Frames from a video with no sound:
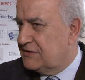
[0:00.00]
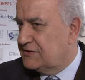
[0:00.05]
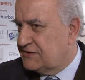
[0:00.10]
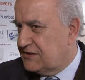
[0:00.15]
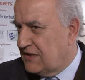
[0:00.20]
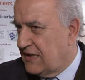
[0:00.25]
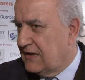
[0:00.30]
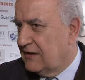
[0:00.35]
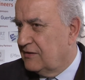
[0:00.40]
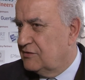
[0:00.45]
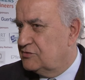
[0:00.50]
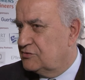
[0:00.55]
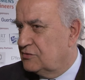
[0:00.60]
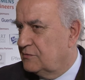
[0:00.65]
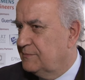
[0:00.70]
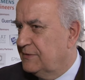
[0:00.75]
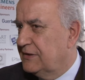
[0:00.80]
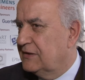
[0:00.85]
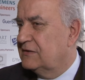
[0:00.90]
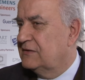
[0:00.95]
challenge, or
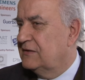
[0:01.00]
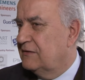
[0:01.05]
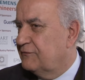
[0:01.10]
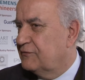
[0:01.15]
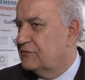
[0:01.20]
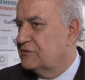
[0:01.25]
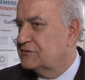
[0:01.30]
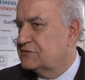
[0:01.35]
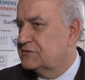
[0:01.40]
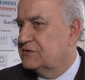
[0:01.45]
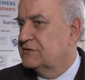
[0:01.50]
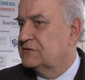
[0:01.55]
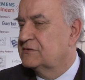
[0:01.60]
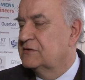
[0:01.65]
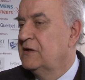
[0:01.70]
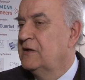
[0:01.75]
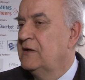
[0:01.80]
big differences